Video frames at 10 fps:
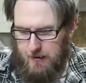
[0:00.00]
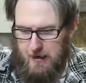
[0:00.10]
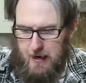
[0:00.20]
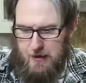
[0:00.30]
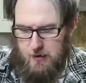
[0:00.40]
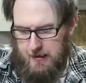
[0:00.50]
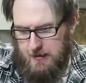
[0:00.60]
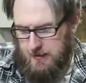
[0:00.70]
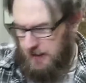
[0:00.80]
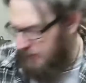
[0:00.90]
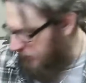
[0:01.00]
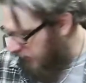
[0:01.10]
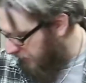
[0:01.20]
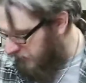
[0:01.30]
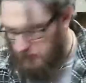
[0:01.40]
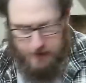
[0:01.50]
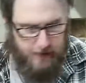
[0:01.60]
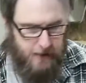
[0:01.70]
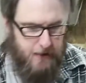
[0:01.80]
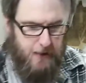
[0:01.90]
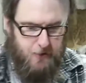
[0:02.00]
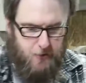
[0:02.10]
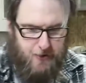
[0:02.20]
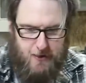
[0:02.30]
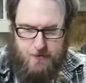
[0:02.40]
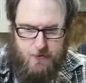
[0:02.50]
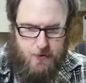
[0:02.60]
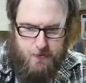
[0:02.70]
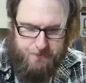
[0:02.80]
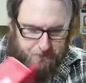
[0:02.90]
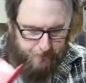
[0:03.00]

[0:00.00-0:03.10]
but I like I said, I knew I was going to get an extra set, so.